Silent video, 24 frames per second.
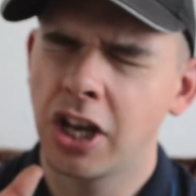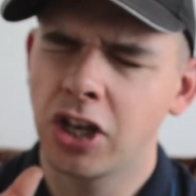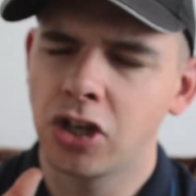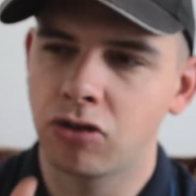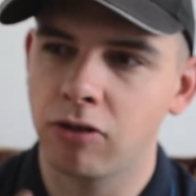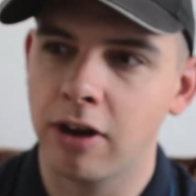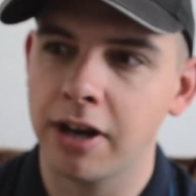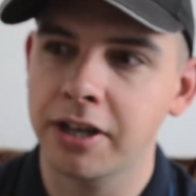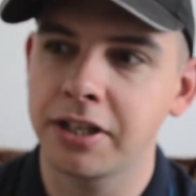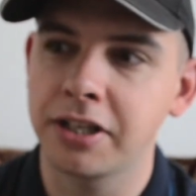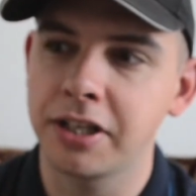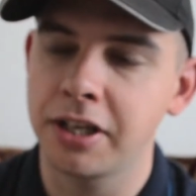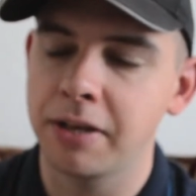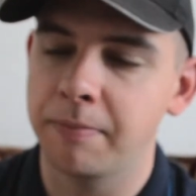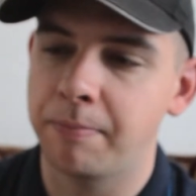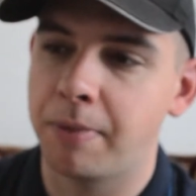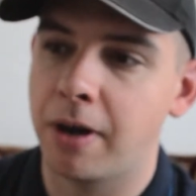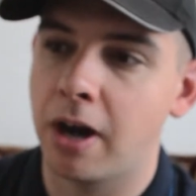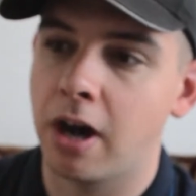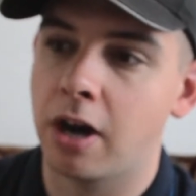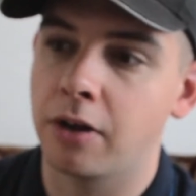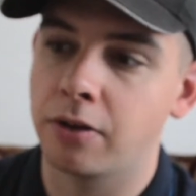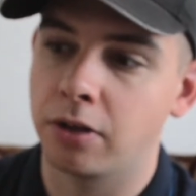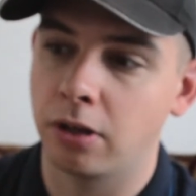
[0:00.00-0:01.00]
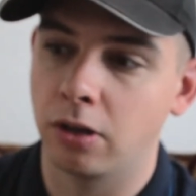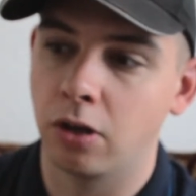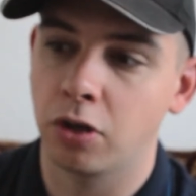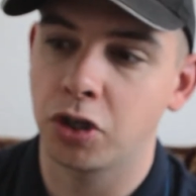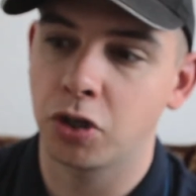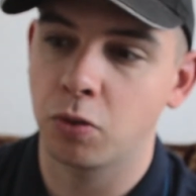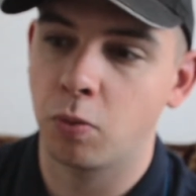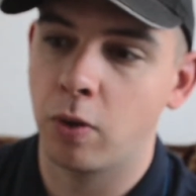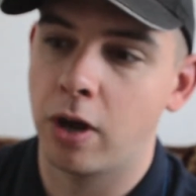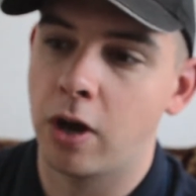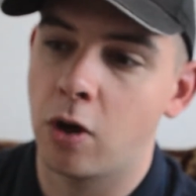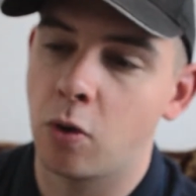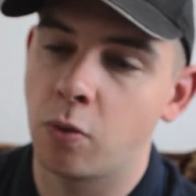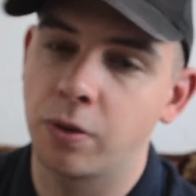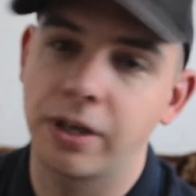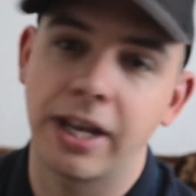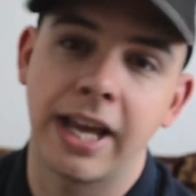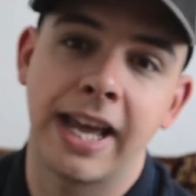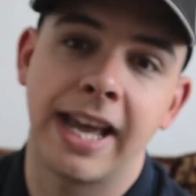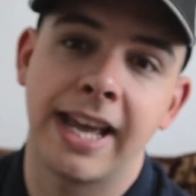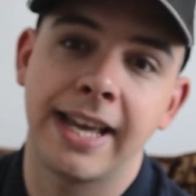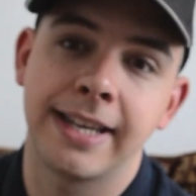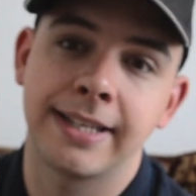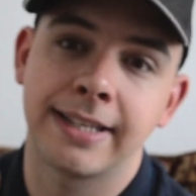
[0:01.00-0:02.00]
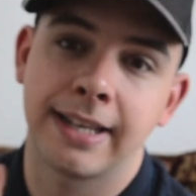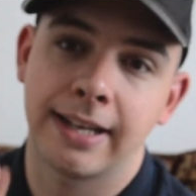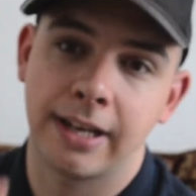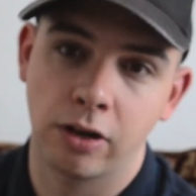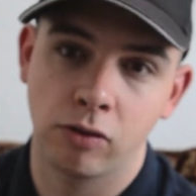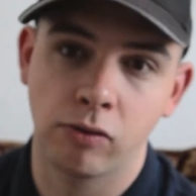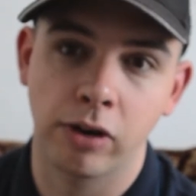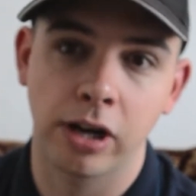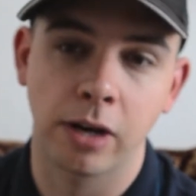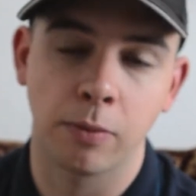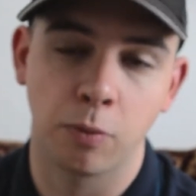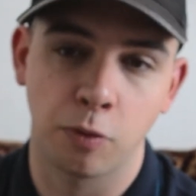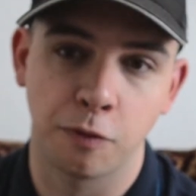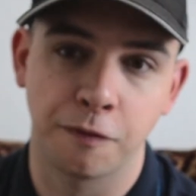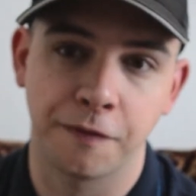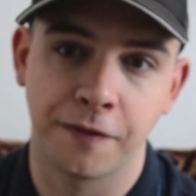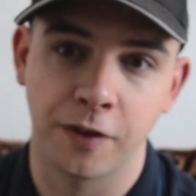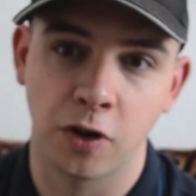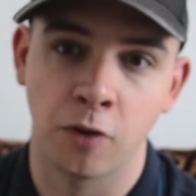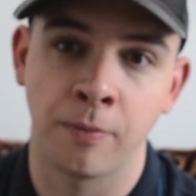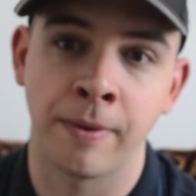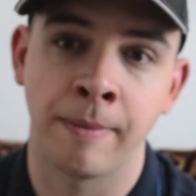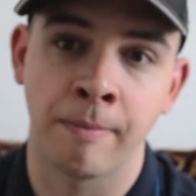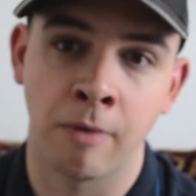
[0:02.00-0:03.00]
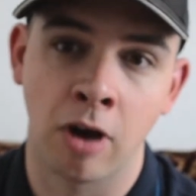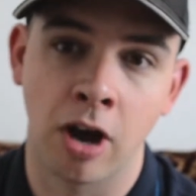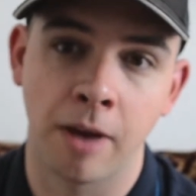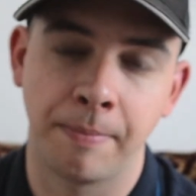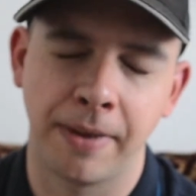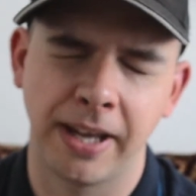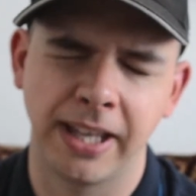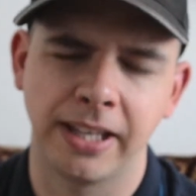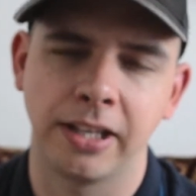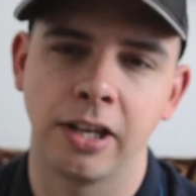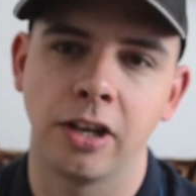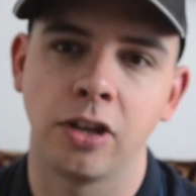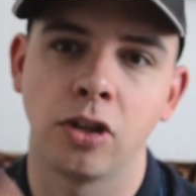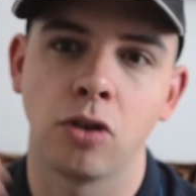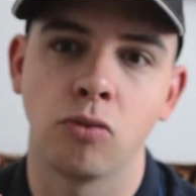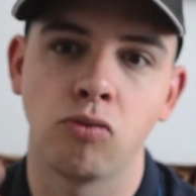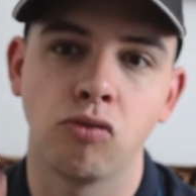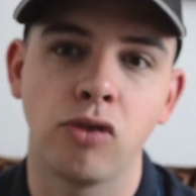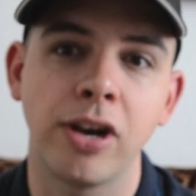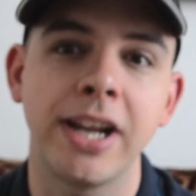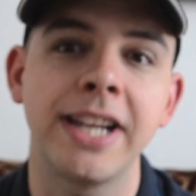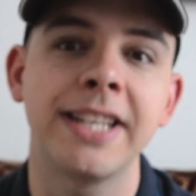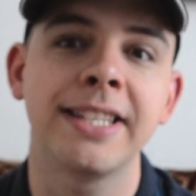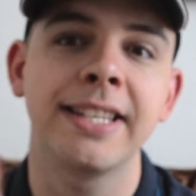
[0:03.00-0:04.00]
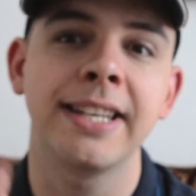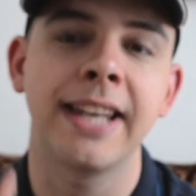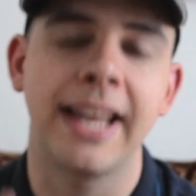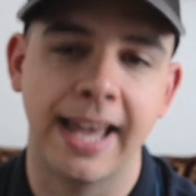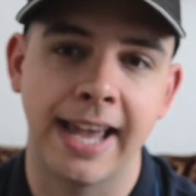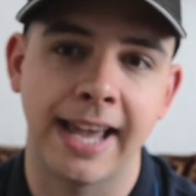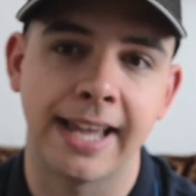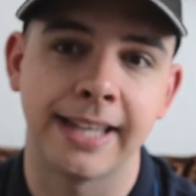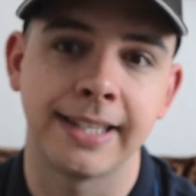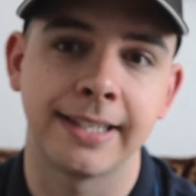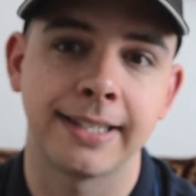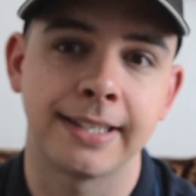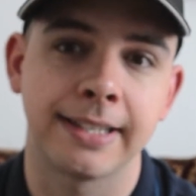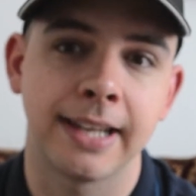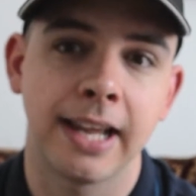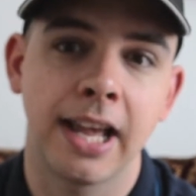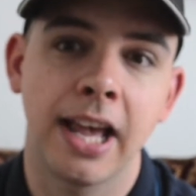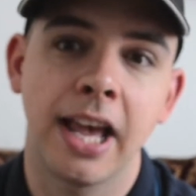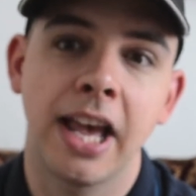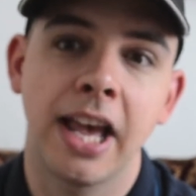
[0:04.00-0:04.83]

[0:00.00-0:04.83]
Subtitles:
Jurassic Park: The Lost World is an incredible film in my opinion. The reason is